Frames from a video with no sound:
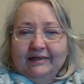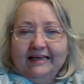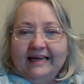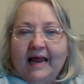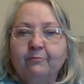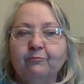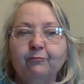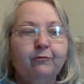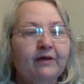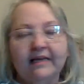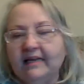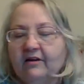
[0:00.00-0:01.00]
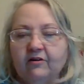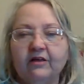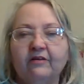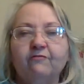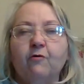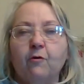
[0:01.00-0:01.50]
And I'm really
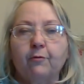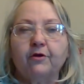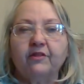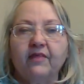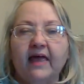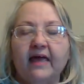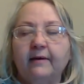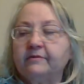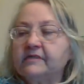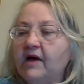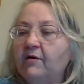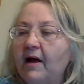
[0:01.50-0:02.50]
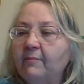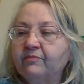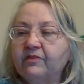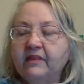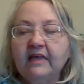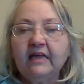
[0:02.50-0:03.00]
looking forward to that. So
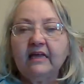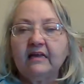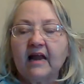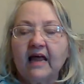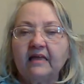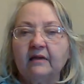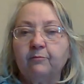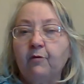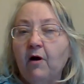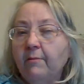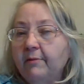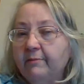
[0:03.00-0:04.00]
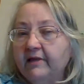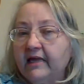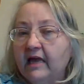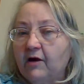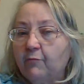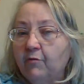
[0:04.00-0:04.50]
I'm thinking I can probably
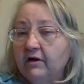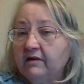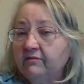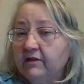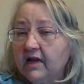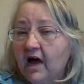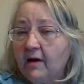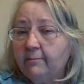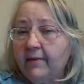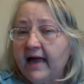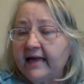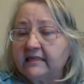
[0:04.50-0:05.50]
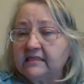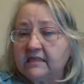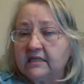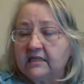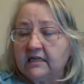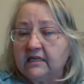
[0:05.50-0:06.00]
get one of the dot bags
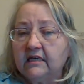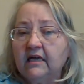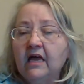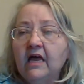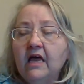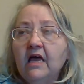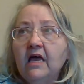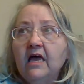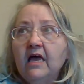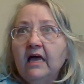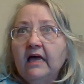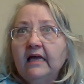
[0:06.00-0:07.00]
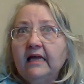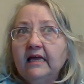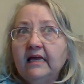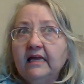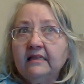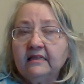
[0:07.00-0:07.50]
done
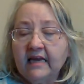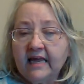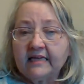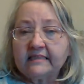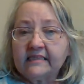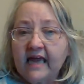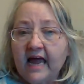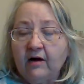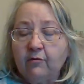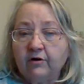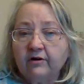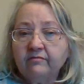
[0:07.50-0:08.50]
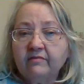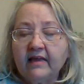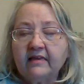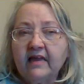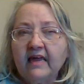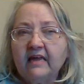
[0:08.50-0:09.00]
in the next hour.
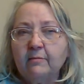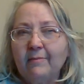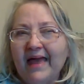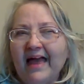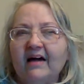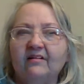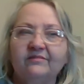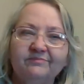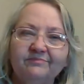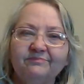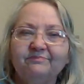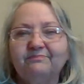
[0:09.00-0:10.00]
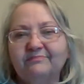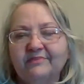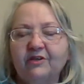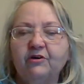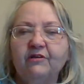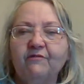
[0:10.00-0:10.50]
They take about
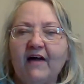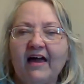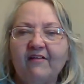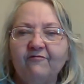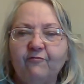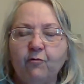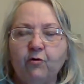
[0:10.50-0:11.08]
45